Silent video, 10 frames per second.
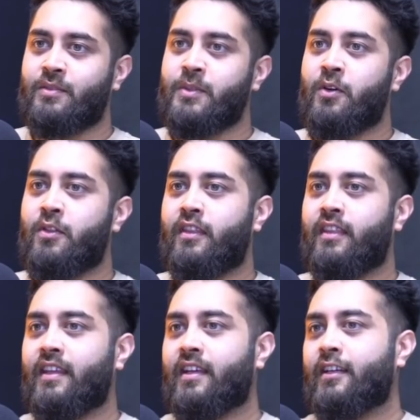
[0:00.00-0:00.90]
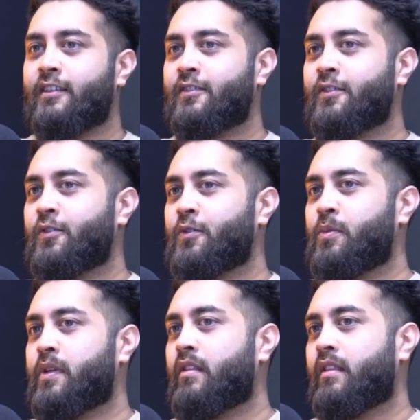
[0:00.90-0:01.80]
As in we don't think
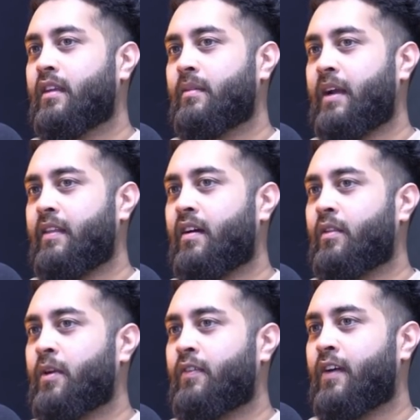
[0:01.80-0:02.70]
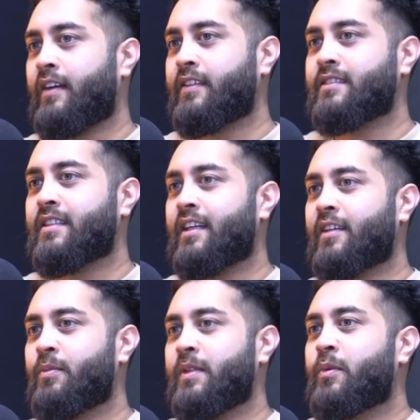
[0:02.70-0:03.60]
about it the other way around, as in
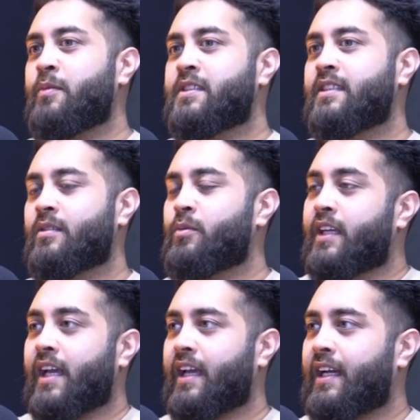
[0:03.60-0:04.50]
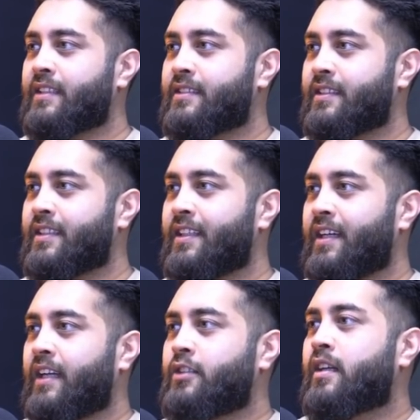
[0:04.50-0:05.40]
like when we see something we get gassed,
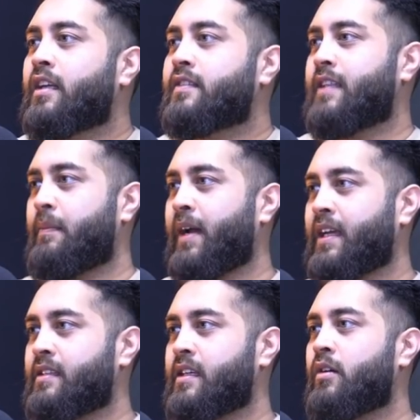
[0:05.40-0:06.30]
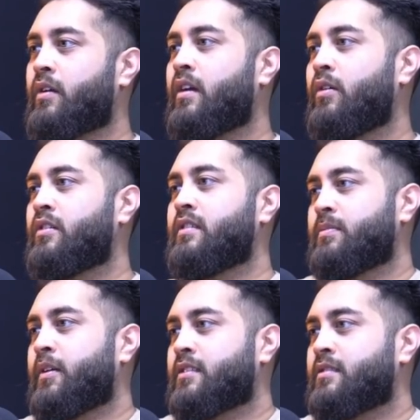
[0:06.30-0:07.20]
and to kind of step back and say, okay, hold on,
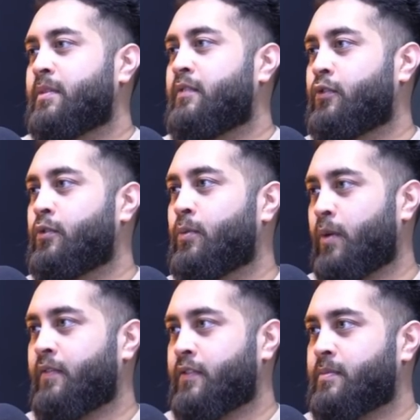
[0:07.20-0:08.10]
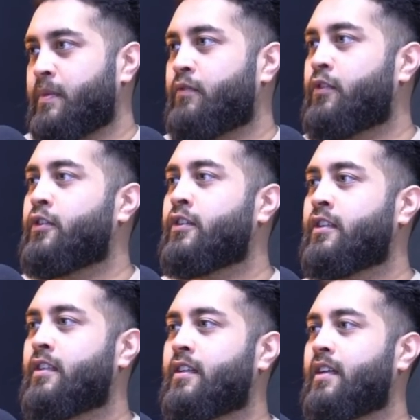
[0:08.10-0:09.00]
this person's been through whatever's been through,
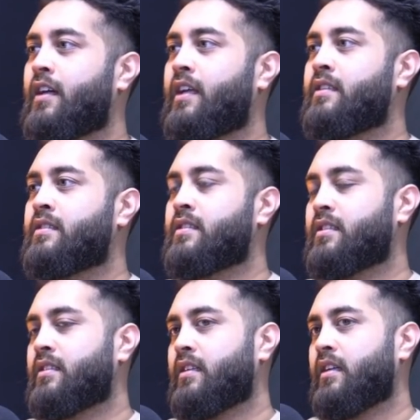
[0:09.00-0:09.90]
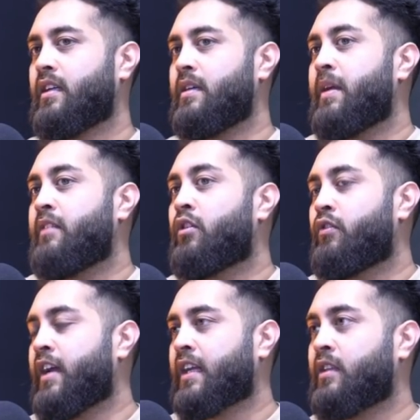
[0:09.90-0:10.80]
and he may not
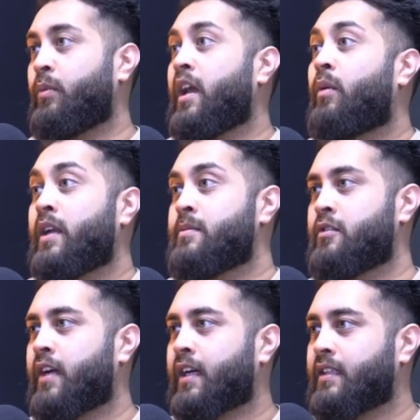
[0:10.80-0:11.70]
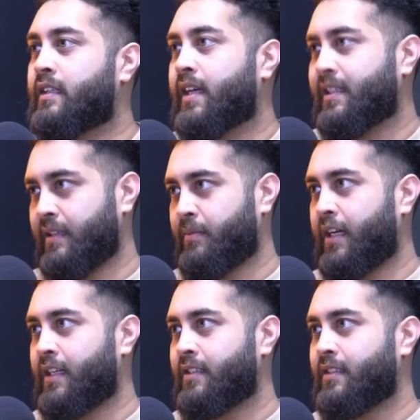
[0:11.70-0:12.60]
react the way I want him to react, and accept
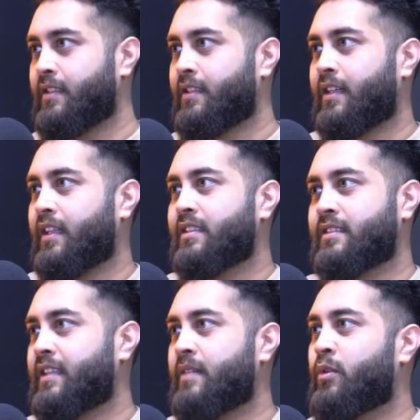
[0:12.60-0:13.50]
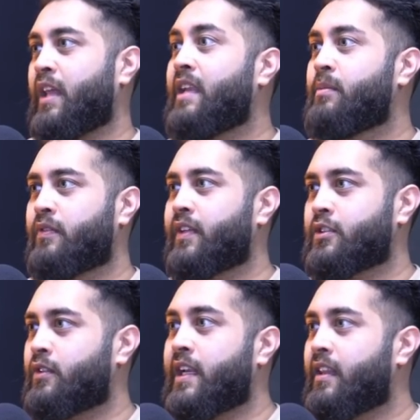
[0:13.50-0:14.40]
that. I think it's the same with any
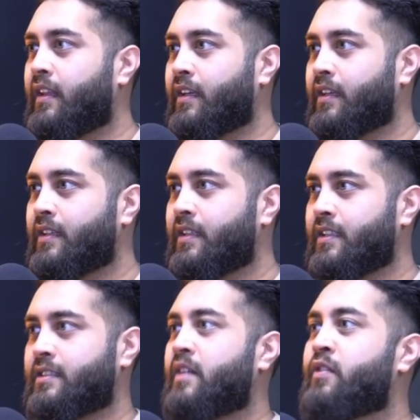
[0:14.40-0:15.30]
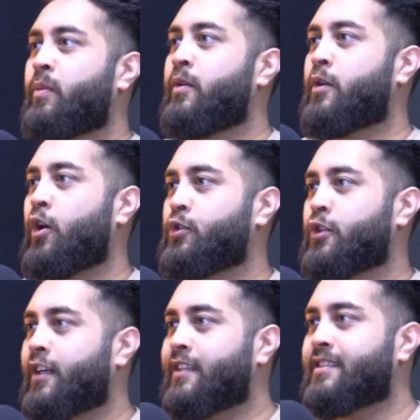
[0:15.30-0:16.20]
profession or anything. It's like even when we go
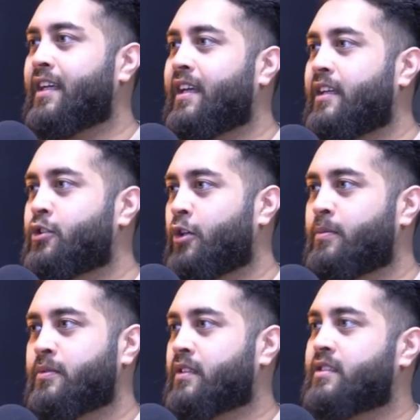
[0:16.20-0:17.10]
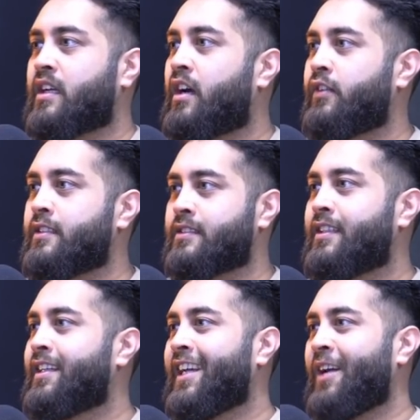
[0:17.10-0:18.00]
to say a shop, say Curry's,
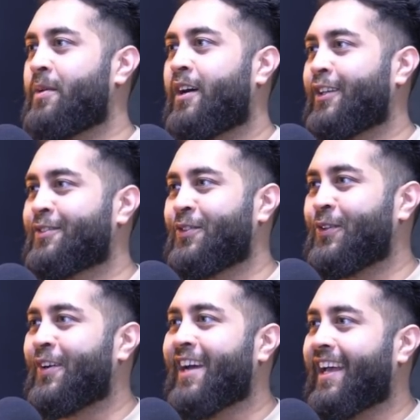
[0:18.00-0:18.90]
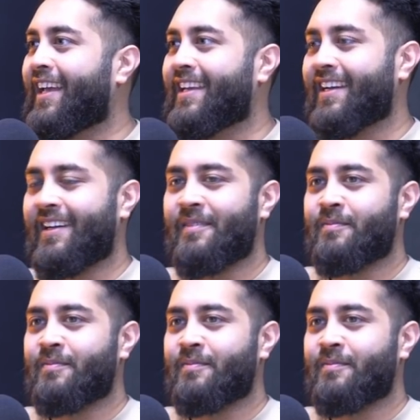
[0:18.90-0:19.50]
and we ask for a